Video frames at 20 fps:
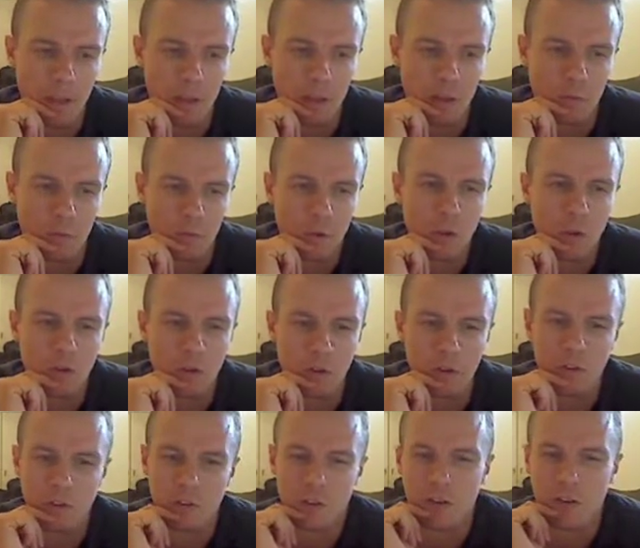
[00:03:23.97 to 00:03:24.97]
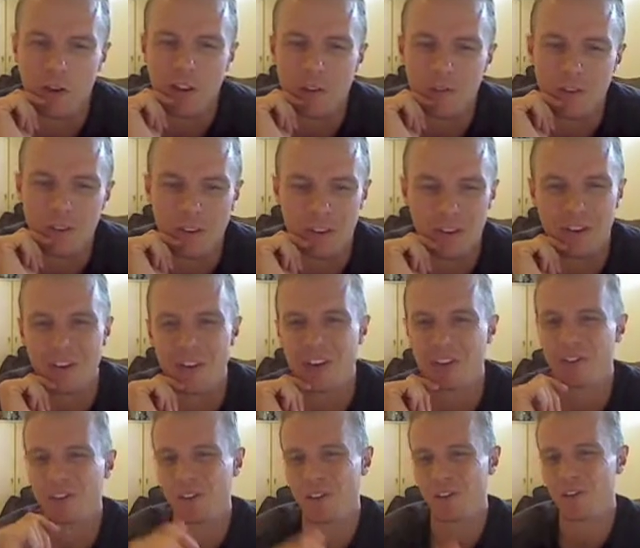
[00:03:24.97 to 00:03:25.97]
And the first is it's got to have something I could
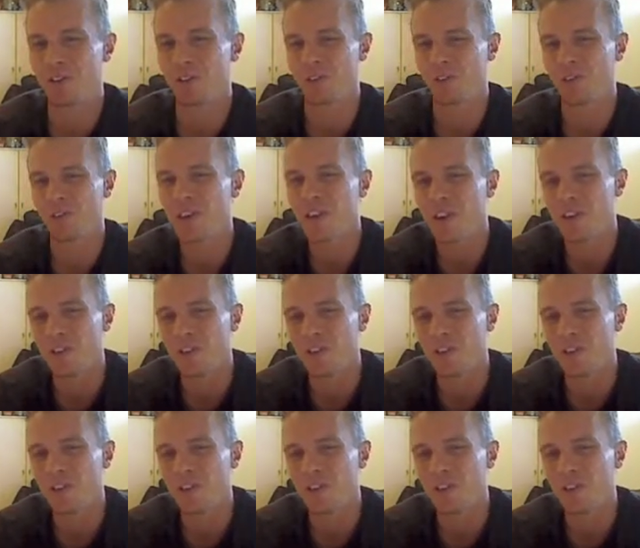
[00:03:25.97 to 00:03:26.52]
actually use.